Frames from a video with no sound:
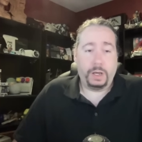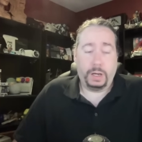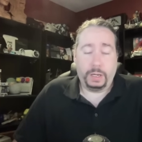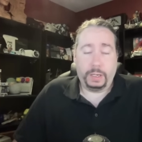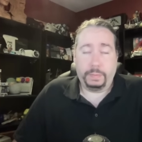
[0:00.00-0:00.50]

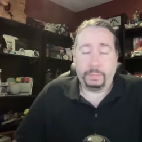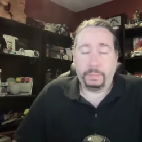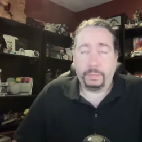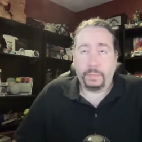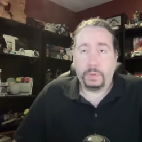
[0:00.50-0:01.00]

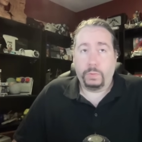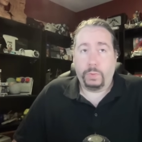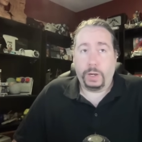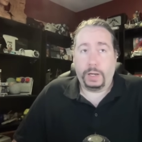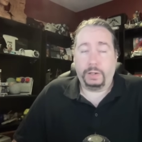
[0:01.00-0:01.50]
Um,
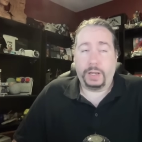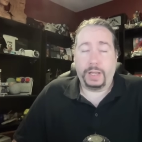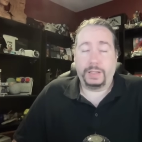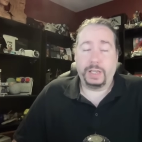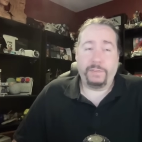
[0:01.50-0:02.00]
while
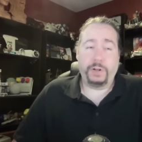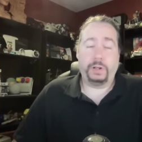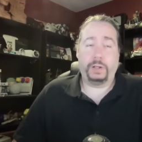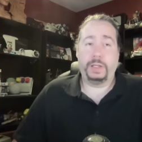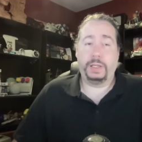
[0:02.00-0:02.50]
I
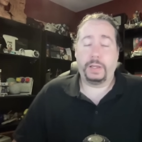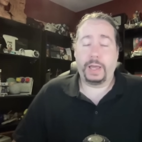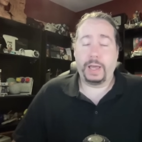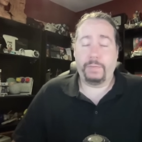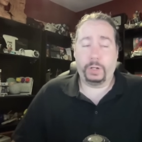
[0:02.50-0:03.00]
definitely
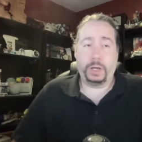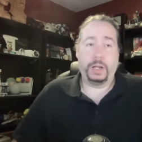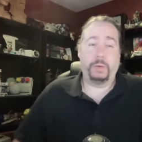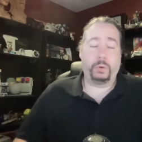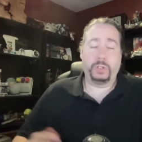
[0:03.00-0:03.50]
have a
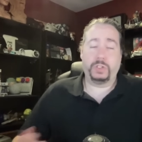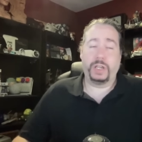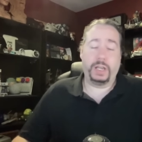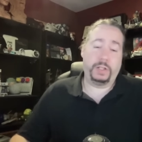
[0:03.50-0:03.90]
lot I want to say,